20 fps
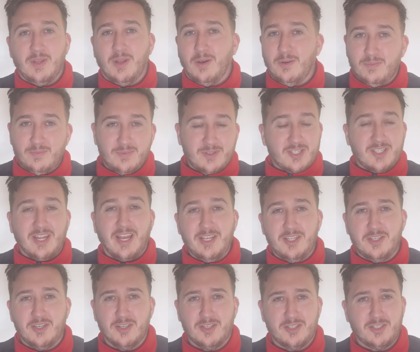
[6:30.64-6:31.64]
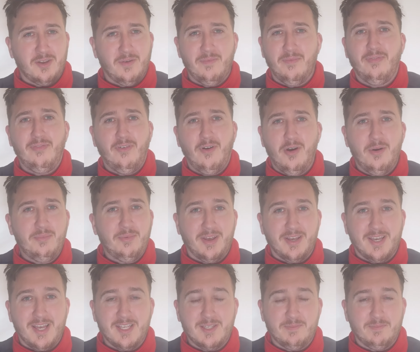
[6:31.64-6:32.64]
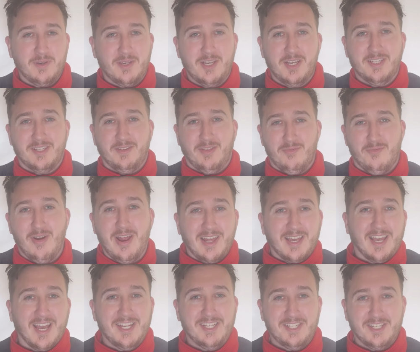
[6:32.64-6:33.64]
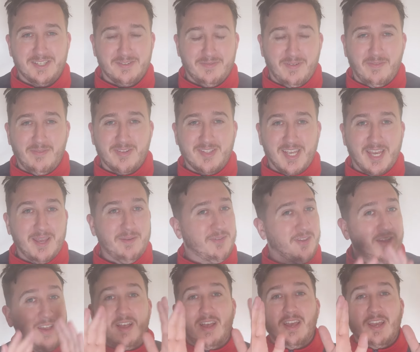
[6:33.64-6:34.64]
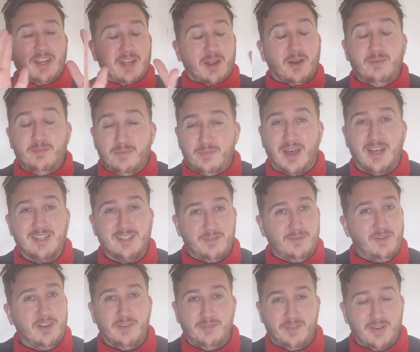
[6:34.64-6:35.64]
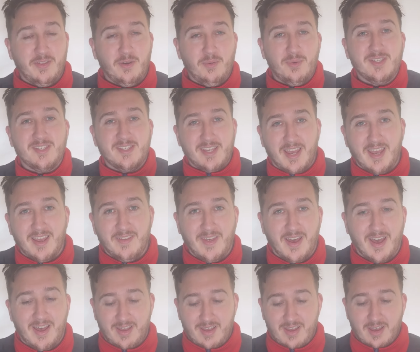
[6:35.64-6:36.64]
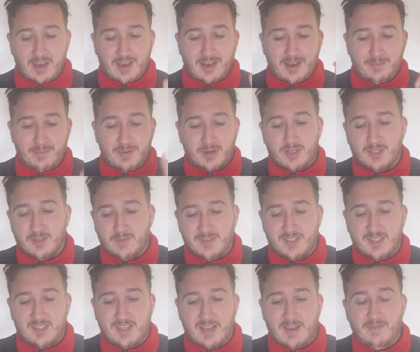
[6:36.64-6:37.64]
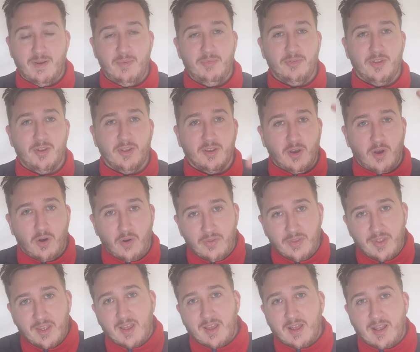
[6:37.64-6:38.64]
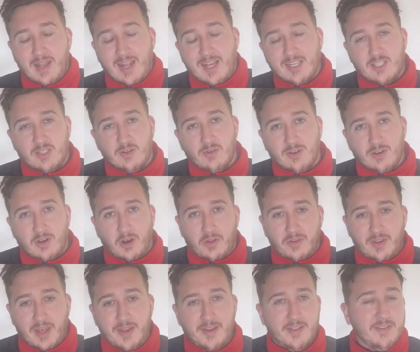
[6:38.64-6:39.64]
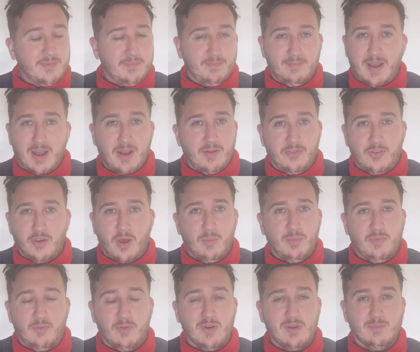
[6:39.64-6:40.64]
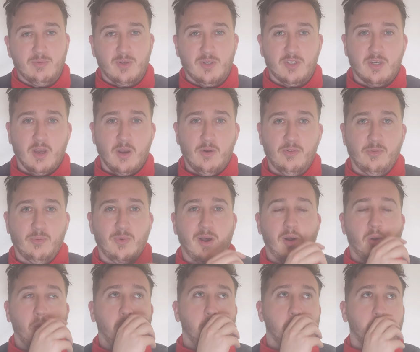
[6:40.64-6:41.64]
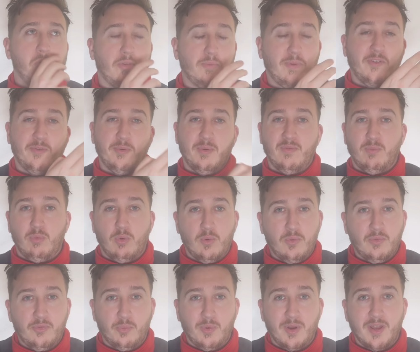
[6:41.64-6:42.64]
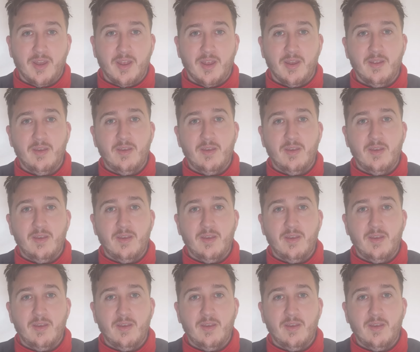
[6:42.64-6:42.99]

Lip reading: status confirmed, I guess, because of the relegations of other teams. That's the funny thing that we're saying that. Because obviously Southampton are gone, Leicester are gone, and there's a matter of time before Ipswich go as well. Especially with Wolves winning